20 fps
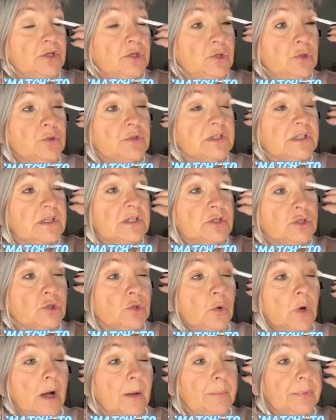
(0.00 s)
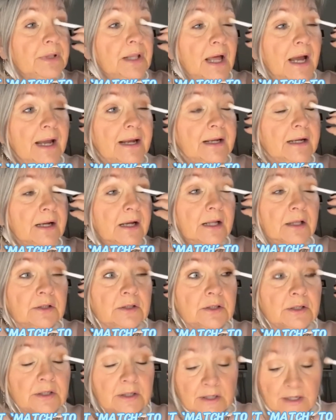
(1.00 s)
use it to apply
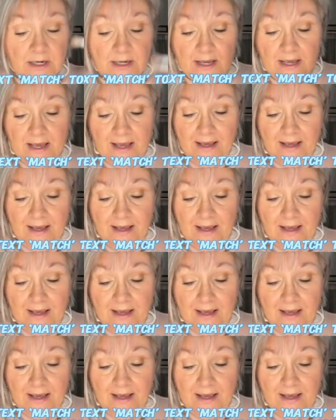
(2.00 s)
color.